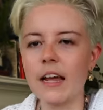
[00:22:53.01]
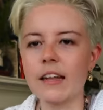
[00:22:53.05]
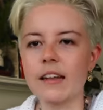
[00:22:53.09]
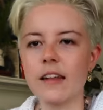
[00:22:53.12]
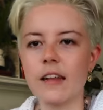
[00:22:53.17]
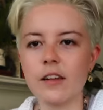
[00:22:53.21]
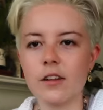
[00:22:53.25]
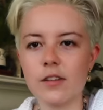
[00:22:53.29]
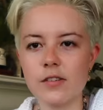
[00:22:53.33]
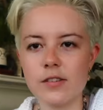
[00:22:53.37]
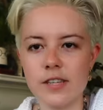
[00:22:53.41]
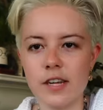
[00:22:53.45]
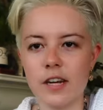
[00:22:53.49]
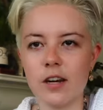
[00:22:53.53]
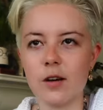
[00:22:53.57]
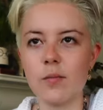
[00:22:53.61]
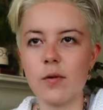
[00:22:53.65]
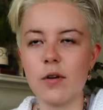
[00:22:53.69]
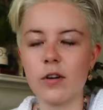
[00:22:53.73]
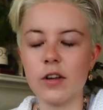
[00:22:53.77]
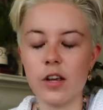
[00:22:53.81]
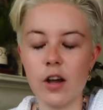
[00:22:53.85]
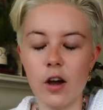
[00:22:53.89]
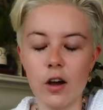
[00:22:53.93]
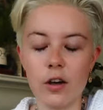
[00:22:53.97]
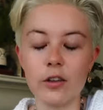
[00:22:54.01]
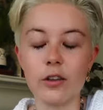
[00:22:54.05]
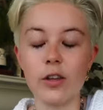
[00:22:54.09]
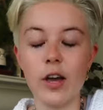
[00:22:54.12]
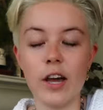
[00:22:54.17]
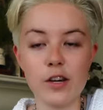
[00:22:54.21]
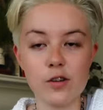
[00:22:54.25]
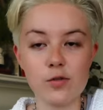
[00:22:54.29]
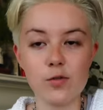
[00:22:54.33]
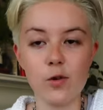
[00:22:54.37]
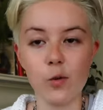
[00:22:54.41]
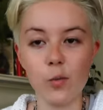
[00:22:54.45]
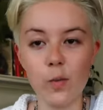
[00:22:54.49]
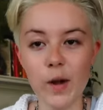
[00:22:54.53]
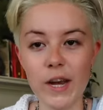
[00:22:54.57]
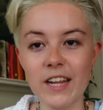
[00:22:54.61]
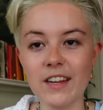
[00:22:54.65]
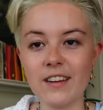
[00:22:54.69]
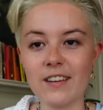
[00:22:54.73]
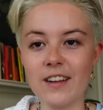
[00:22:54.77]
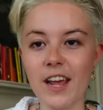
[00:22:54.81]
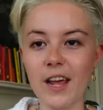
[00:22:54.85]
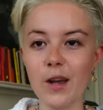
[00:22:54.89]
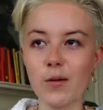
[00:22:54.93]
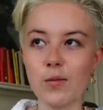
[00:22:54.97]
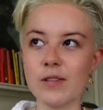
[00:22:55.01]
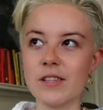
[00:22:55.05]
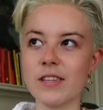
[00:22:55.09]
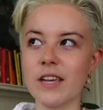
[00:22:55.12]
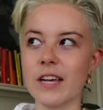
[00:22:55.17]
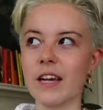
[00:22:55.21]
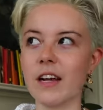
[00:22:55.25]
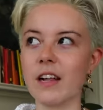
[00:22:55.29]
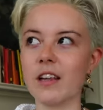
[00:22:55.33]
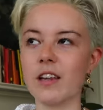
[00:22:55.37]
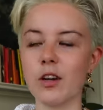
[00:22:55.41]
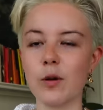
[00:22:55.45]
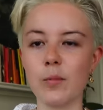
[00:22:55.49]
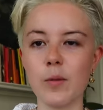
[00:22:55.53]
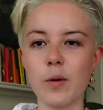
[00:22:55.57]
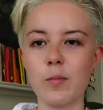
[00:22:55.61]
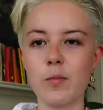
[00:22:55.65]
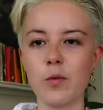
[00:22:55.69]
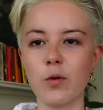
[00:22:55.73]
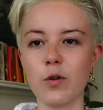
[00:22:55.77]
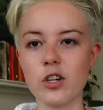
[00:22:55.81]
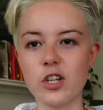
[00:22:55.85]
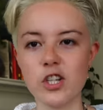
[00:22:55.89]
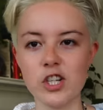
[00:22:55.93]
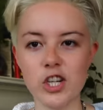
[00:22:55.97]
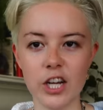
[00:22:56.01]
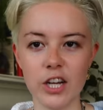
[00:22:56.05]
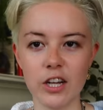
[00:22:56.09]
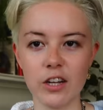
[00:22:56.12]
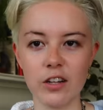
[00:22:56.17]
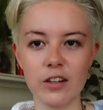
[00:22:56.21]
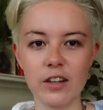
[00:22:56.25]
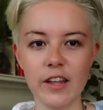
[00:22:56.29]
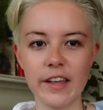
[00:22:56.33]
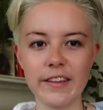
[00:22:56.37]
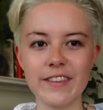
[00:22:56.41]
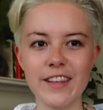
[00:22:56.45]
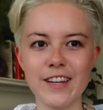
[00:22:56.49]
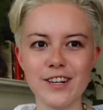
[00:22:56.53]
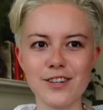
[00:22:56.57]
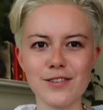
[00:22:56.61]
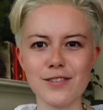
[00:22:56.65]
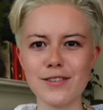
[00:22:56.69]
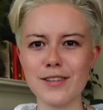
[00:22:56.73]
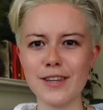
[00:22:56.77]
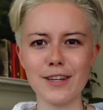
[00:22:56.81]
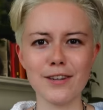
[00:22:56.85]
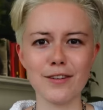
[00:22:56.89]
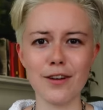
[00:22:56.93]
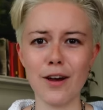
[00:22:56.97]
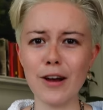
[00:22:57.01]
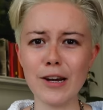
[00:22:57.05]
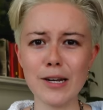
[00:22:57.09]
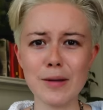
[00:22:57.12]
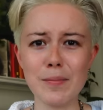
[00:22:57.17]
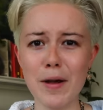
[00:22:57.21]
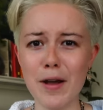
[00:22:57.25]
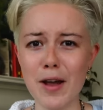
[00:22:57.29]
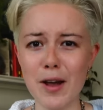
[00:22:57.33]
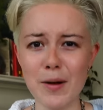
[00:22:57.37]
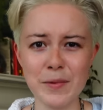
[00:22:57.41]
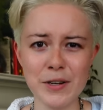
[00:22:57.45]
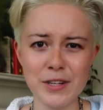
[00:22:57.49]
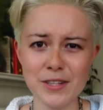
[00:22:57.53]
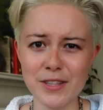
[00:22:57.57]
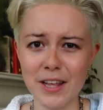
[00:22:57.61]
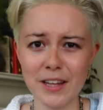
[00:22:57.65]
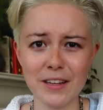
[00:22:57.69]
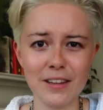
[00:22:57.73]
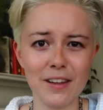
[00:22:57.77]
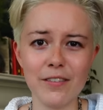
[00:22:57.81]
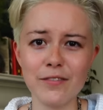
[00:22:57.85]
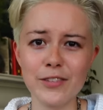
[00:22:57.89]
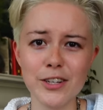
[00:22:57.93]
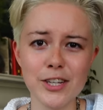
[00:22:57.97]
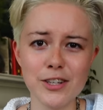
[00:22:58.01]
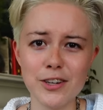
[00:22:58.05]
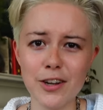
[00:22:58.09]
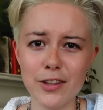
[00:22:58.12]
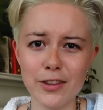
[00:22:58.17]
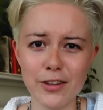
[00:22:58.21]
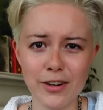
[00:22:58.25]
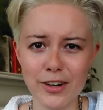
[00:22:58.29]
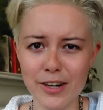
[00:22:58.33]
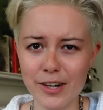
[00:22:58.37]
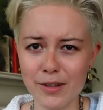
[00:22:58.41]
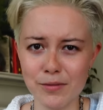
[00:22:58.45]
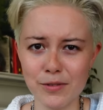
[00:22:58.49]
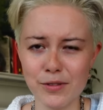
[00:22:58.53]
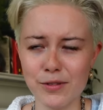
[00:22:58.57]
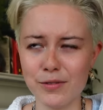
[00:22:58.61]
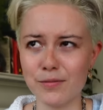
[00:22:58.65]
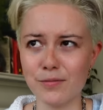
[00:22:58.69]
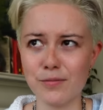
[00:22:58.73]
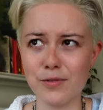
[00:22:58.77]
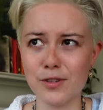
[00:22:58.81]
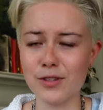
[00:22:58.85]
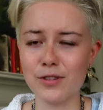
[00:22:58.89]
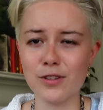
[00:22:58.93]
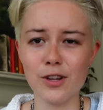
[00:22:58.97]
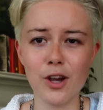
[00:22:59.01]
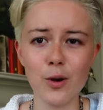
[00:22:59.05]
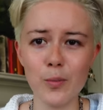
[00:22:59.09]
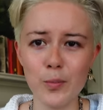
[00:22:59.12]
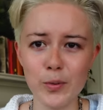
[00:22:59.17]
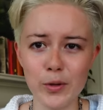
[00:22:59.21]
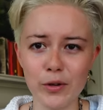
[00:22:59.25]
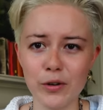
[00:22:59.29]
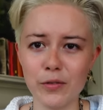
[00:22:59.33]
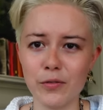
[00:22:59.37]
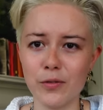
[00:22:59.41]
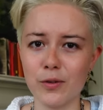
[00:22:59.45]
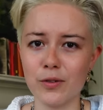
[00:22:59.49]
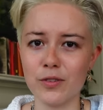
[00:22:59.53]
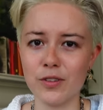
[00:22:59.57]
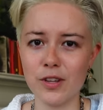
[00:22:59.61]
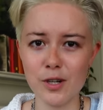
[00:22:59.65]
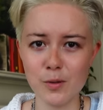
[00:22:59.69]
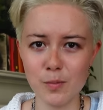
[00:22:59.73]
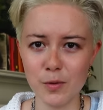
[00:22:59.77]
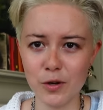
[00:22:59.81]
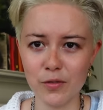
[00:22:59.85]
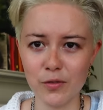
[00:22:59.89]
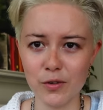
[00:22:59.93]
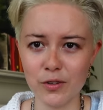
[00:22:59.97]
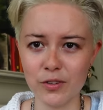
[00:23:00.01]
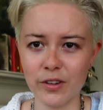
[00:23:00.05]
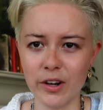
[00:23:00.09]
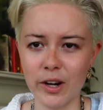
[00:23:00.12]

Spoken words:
And then their ceremony on the actual wedding day was like a little bit more chill. And they just like talked about how much they loved each other. And it was so beautiful, such a beautiful